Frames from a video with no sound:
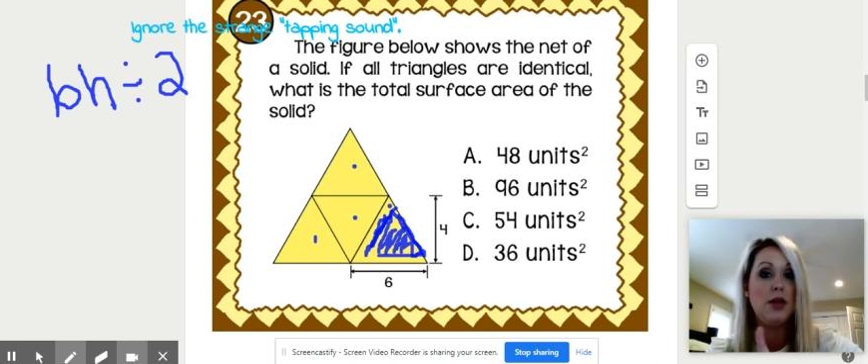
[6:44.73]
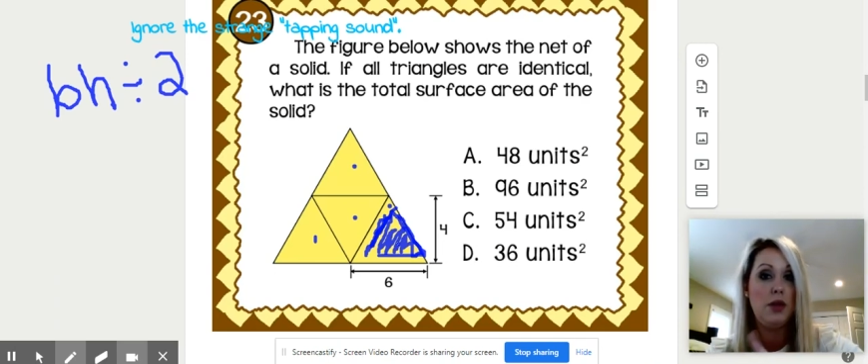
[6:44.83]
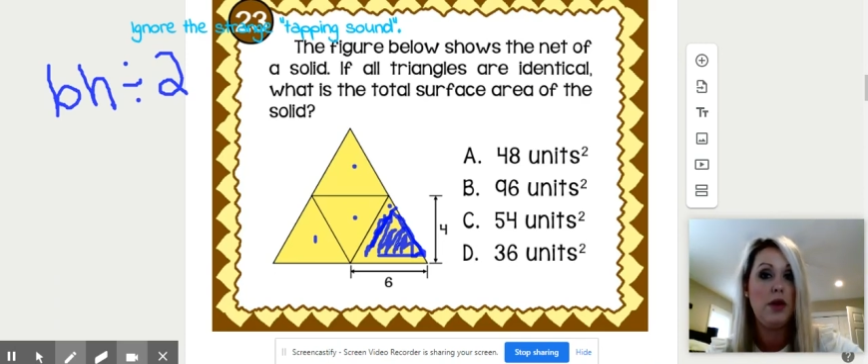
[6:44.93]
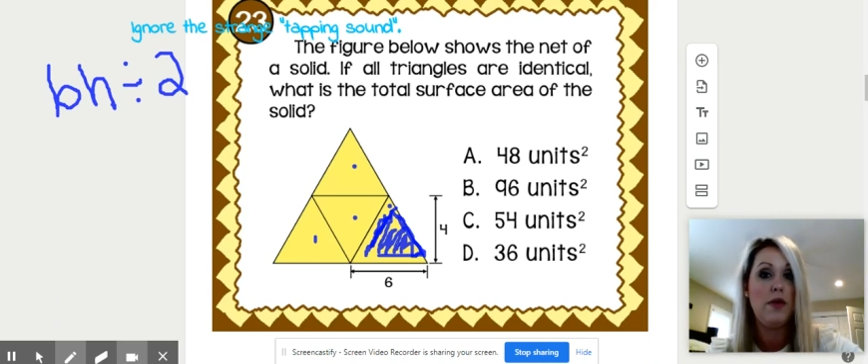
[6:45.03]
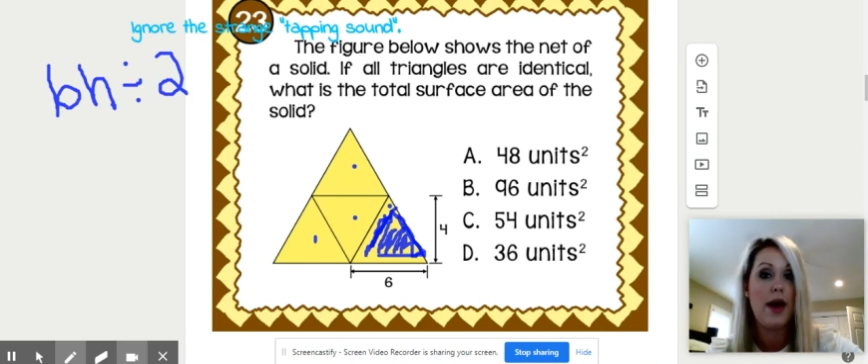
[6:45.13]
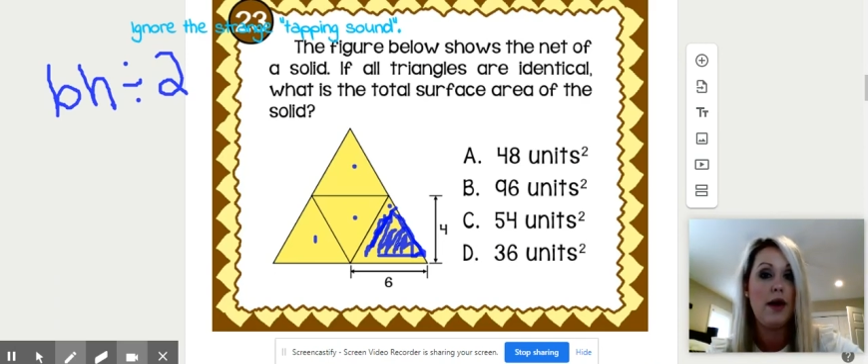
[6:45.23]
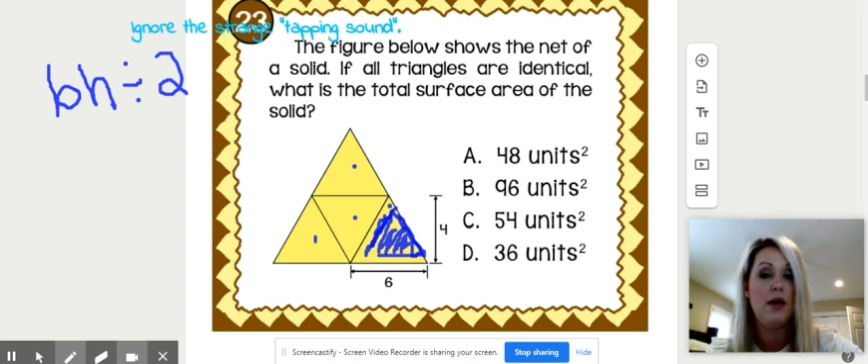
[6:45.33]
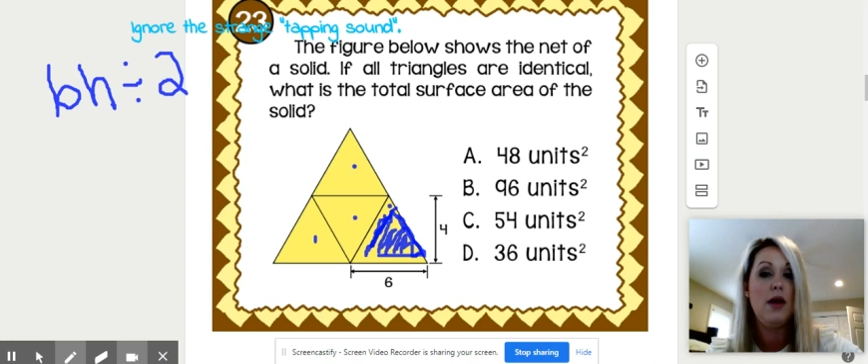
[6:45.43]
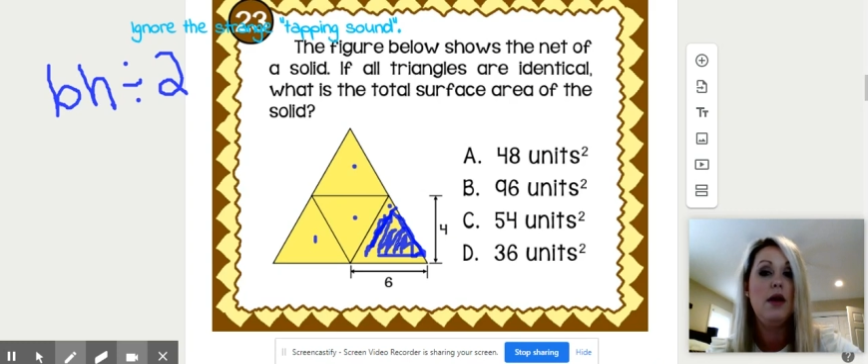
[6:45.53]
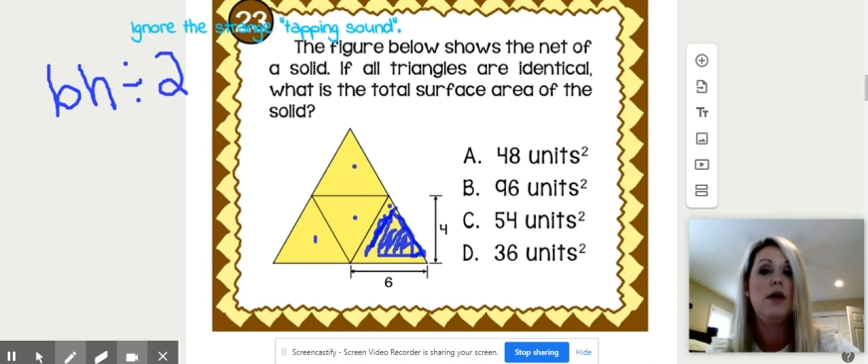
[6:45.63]
you know that,
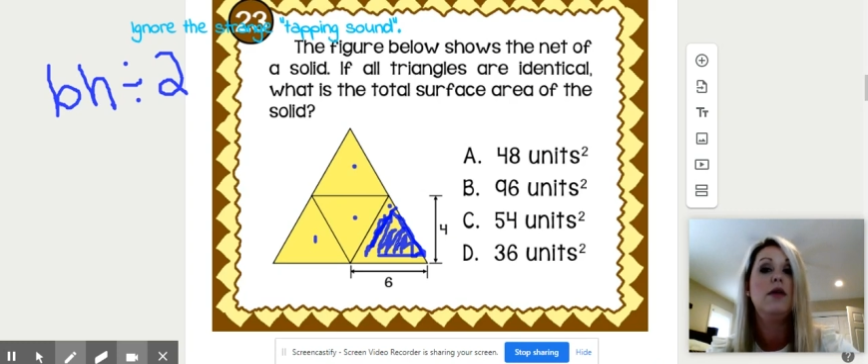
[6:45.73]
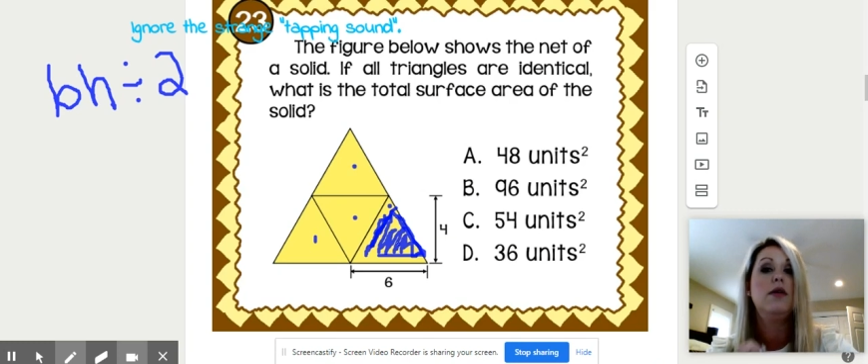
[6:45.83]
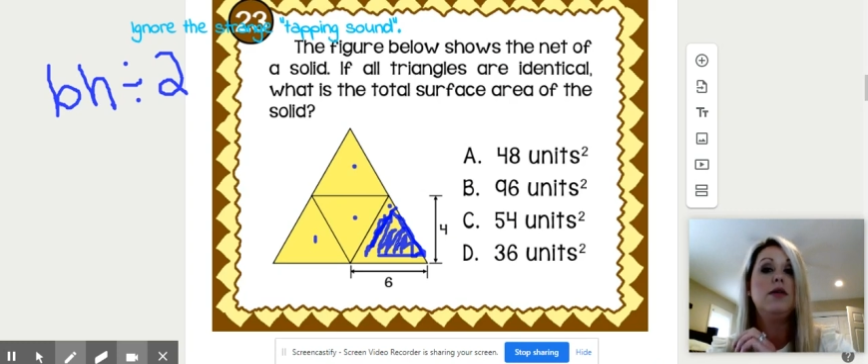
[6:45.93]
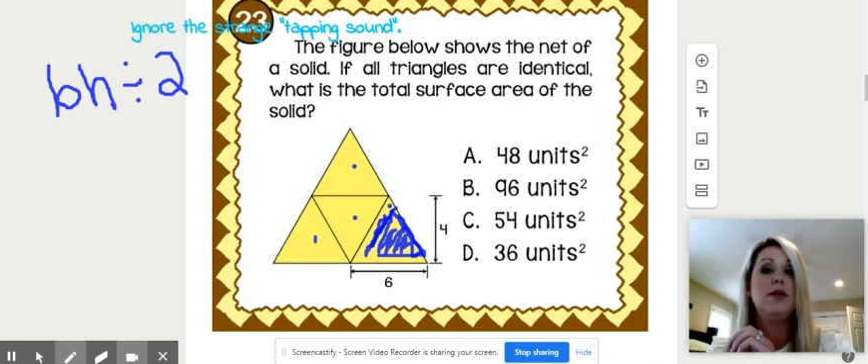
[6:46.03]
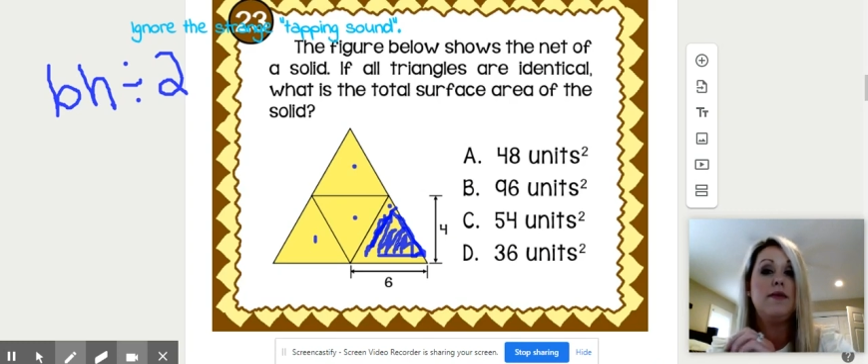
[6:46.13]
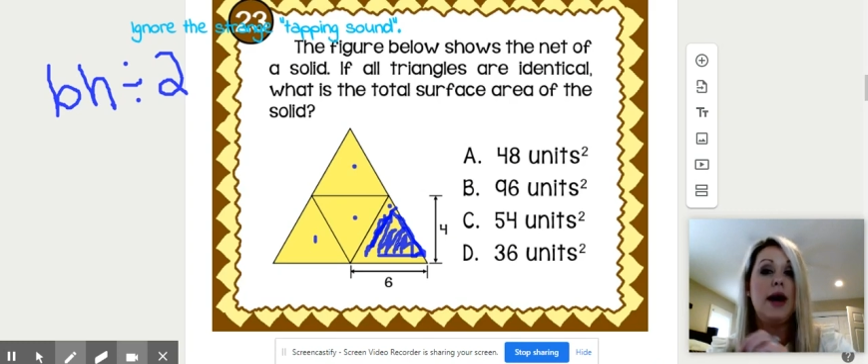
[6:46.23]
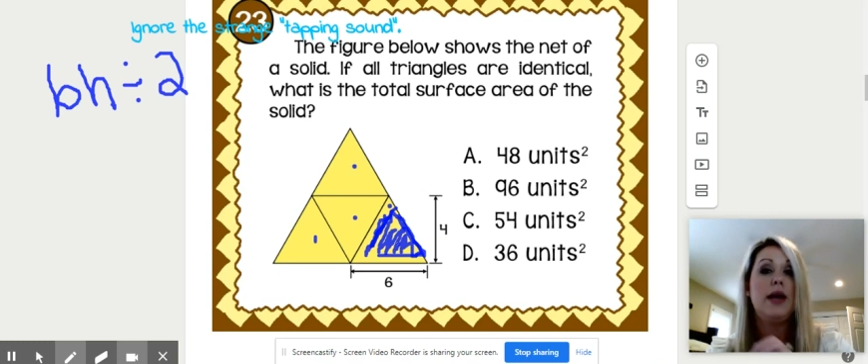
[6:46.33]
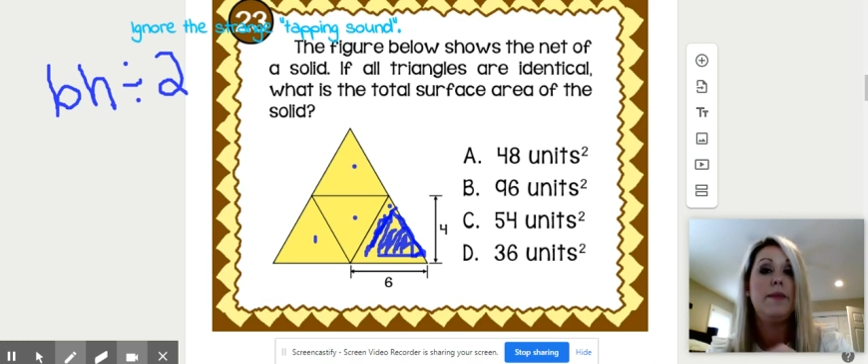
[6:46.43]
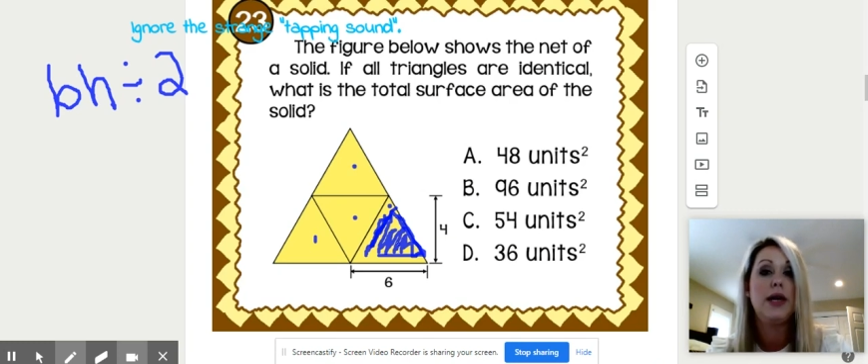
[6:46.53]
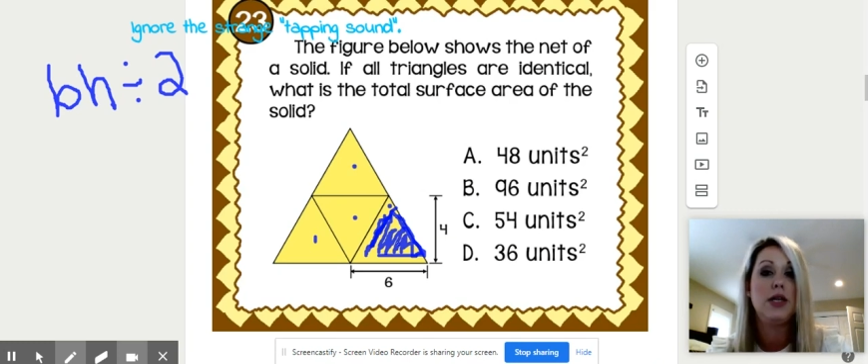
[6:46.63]

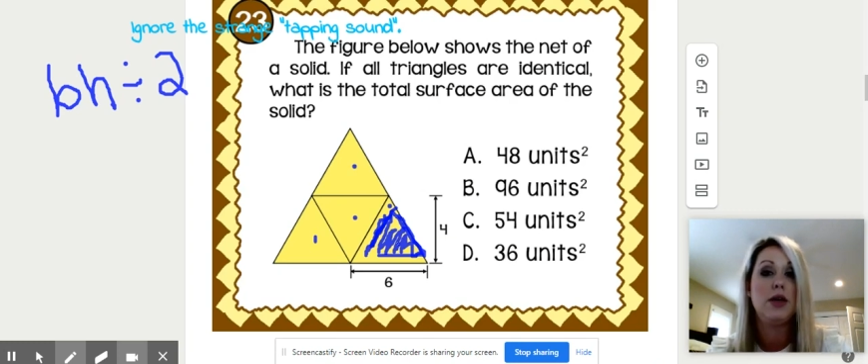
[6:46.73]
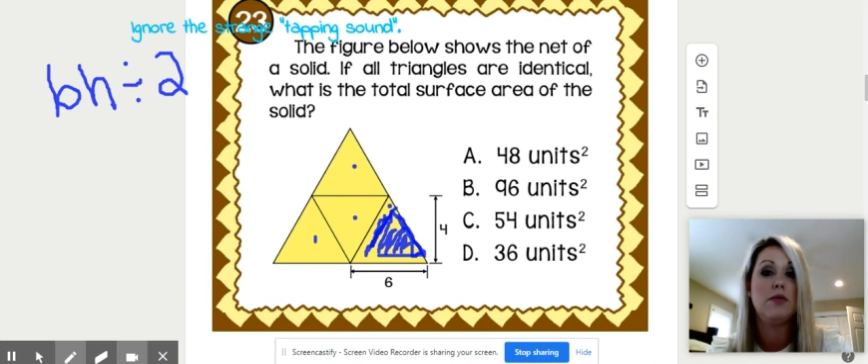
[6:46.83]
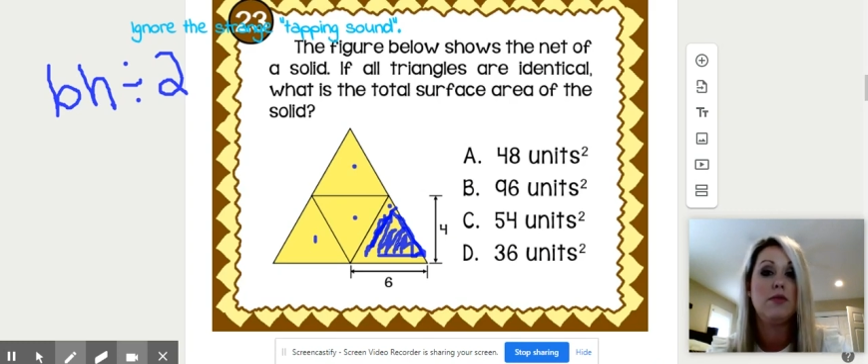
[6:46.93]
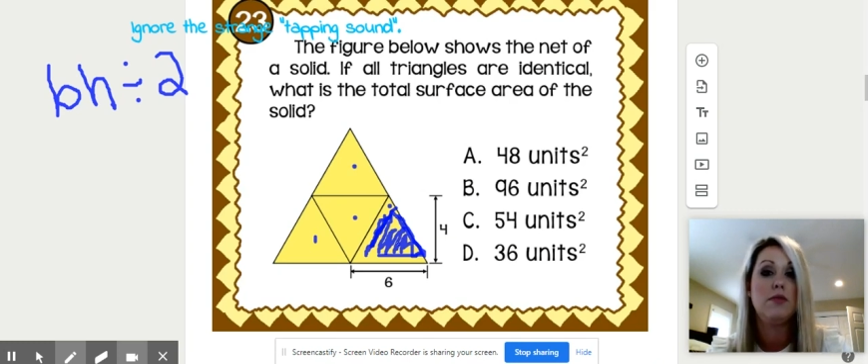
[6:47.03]
divided by 2.